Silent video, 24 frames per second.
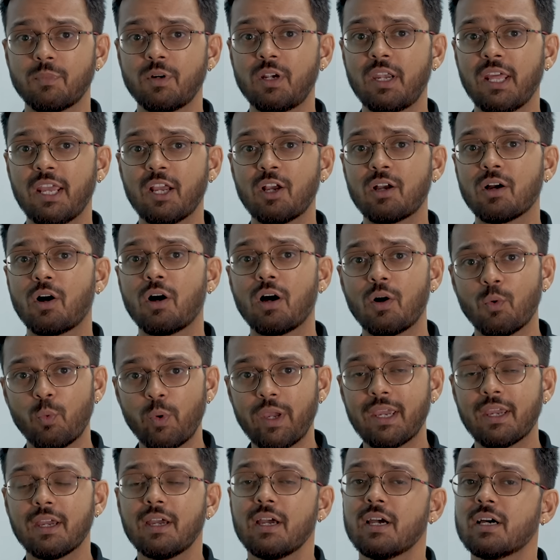take
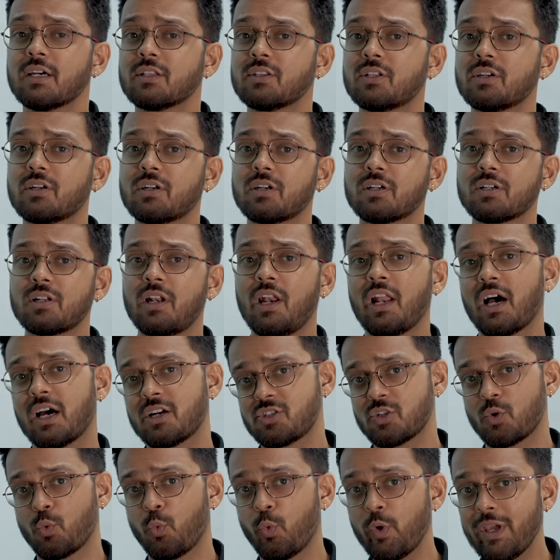away the
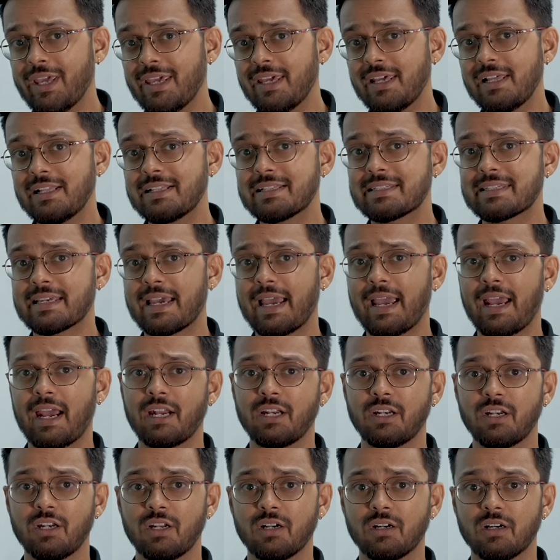larger wheels
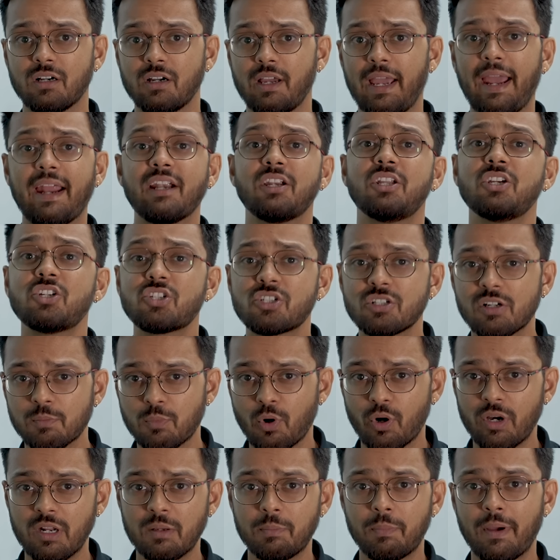and additional
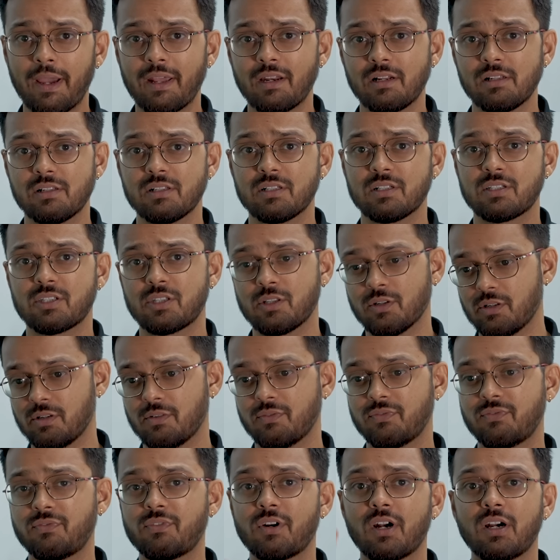body panels, the
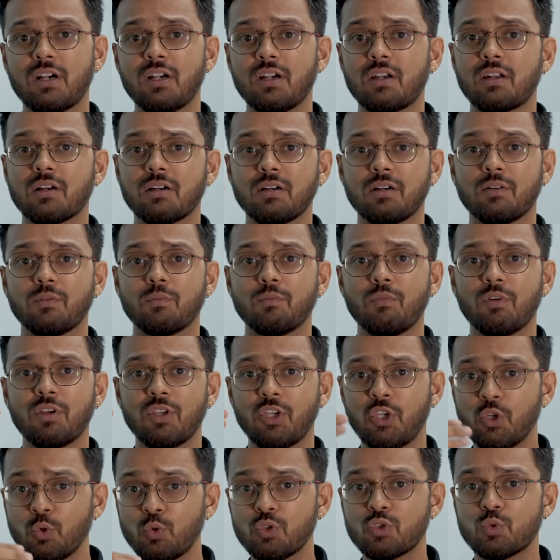front
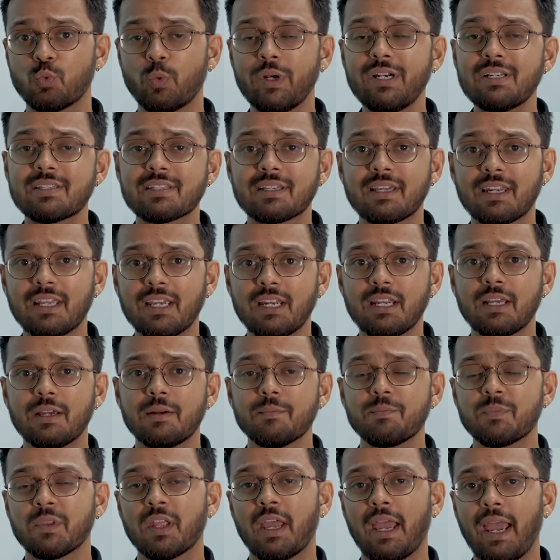huge windscreen,
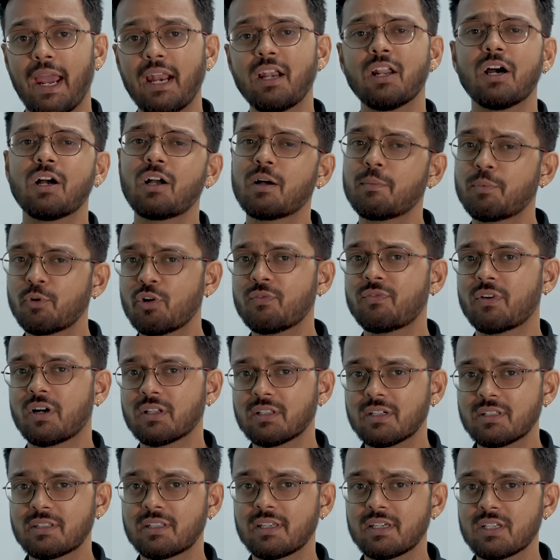and a couple of
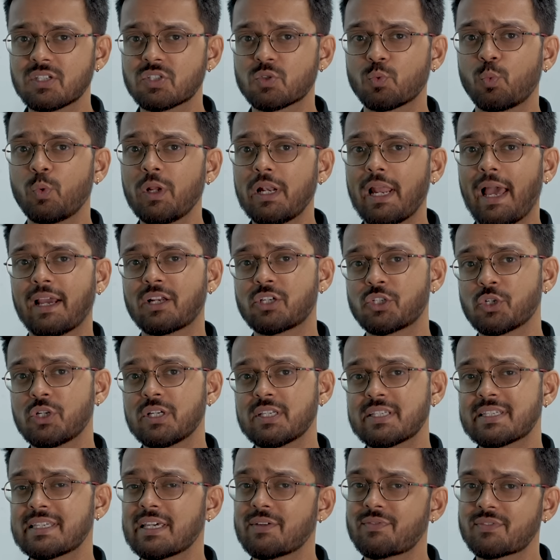other things will actually
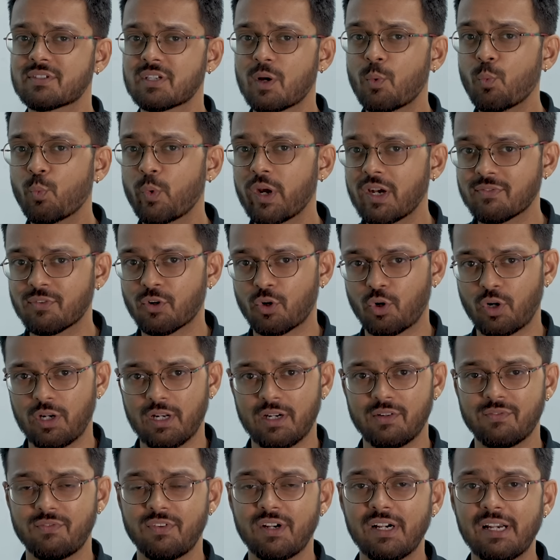save some weight for Royal
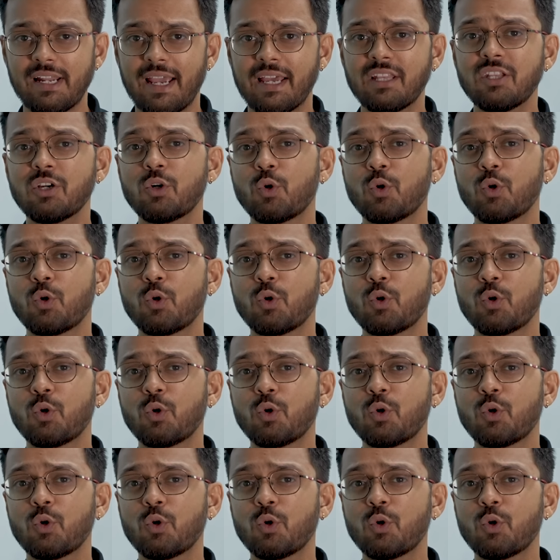Enfield, and the